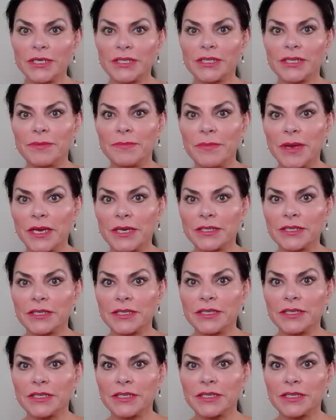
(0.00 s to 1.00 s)
that makes it
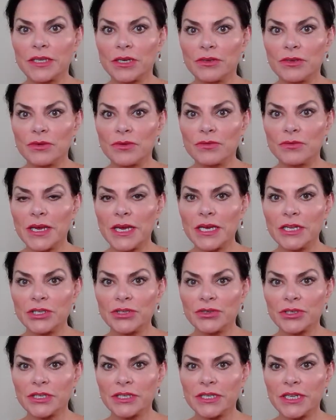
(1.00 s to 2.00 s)
so
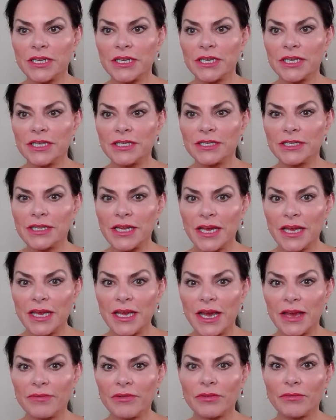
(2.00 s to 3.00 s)
interesting is they have
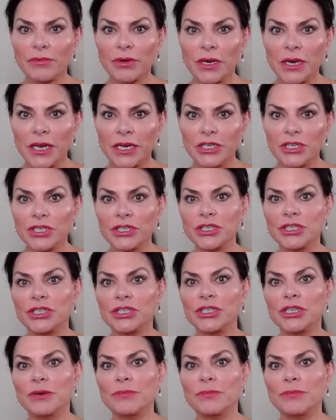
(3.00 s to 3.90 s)
a relationship